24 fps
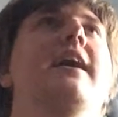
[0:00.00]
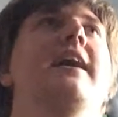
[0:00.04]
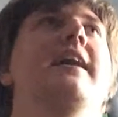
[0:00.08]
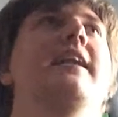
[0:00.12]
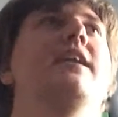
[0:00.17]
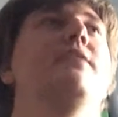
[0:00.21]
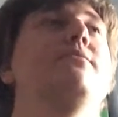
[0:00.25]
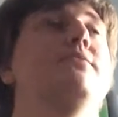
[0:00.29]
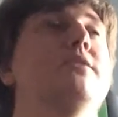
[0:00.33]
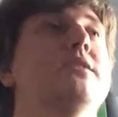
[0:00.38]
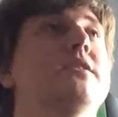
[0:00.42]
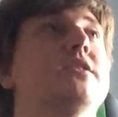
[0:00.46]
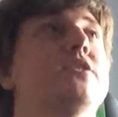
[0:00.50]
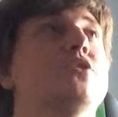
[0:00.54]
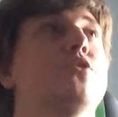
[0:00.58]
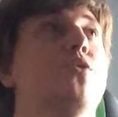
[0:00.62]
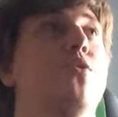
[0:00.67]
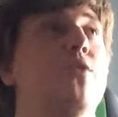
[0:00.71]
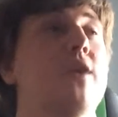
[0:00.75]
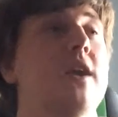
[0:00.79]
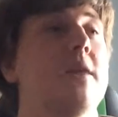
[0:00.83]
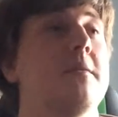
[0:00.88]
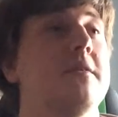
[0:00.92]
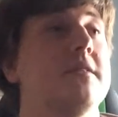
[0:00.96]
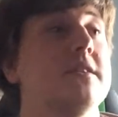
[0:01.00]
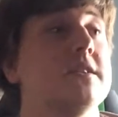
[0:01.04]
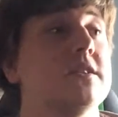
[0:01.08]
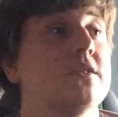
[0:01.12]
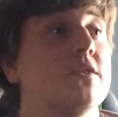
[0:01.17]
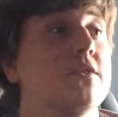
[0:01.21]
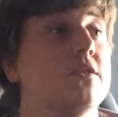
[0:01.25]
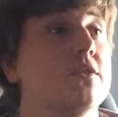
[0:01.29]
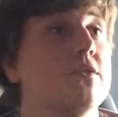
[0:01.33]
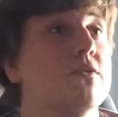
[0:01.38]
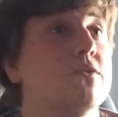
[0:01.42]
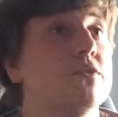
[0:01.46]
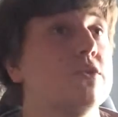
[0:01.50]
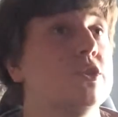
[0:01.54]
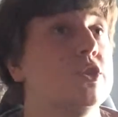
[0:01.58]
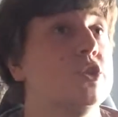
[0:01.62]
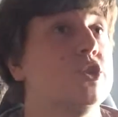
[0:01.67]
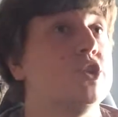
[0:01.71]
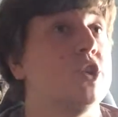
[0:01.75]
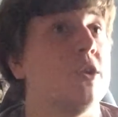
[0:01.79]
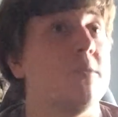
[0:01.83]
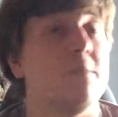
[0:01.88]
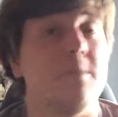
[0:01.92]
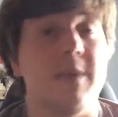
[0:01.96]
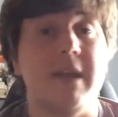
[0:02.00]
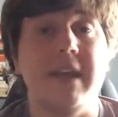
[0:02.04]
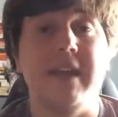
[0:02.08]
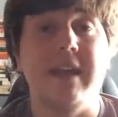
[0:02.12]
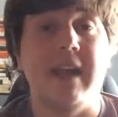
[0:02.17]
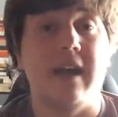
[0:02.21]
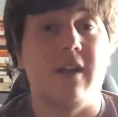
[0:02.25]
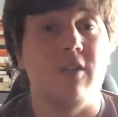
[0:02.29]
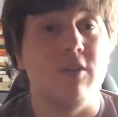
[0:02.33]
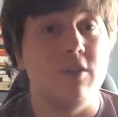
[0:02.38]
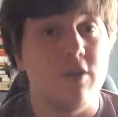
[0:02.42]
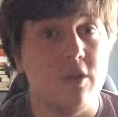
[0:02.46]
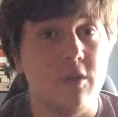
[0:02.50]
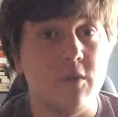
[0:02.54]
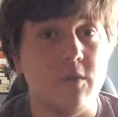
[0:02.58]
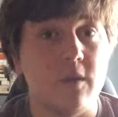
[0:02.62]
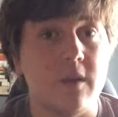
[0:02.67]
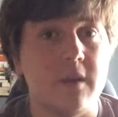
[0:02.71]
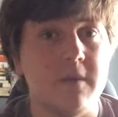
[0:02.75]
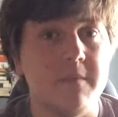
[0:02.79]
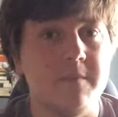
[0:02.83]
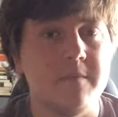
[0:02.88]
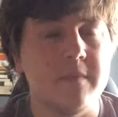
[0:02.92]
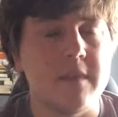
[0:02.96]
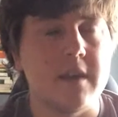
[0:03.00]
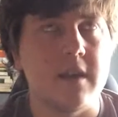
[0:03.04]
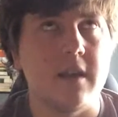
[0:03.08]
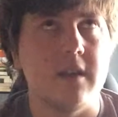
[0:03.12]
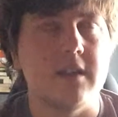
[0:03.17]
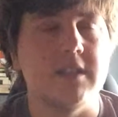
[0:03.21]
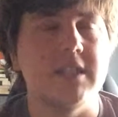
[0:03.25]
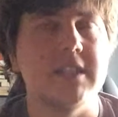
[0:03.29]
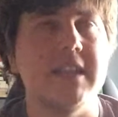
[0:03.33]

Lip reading: And he was talking about this guy called John B. Calhoun. Calhoun.